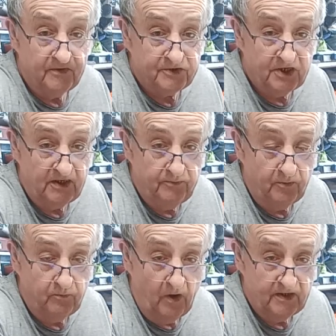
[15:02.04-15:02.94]
The
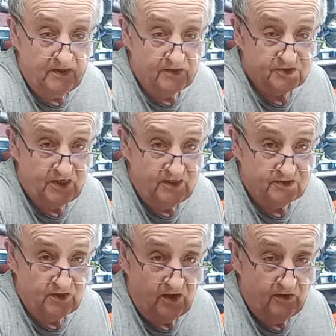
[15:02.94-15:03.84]
tapered one in the
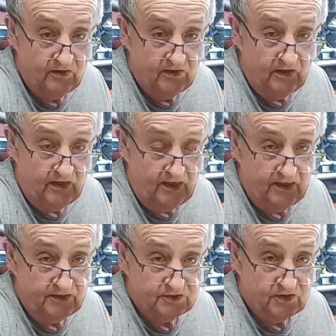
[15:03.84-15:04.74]
centre
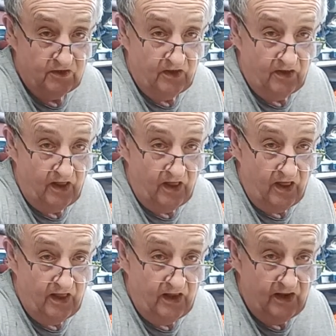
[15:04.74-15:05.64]
is
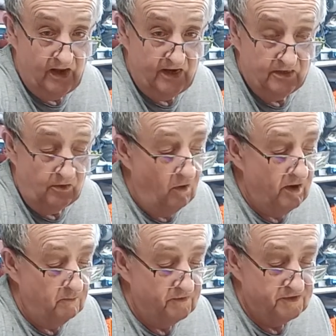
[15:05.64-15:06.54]
in
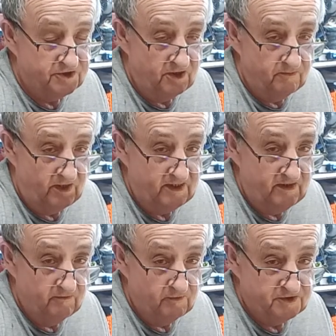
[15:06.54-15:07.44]
line with the
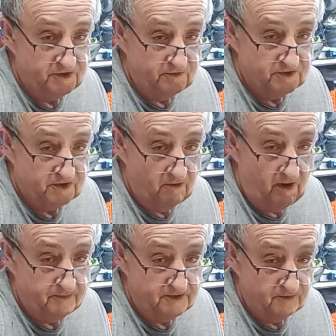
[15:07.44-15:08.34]
chimney, which used to go
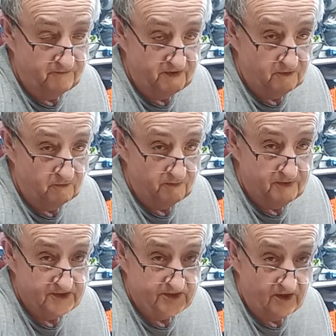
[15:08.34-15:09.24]
up into a thing called a
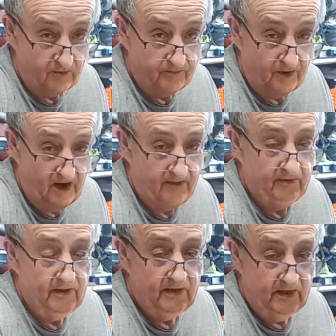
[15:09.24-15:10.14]
petticoat
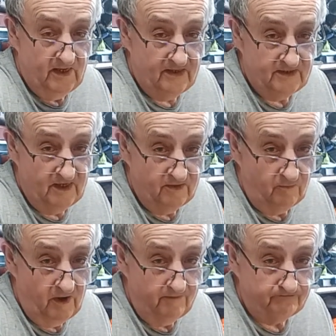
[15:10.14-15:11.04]
pipe, and the other
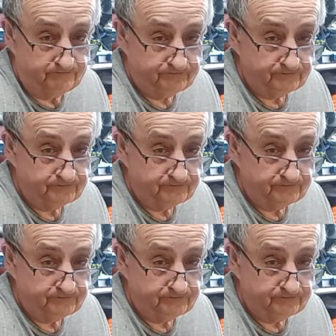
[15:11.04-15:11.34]
one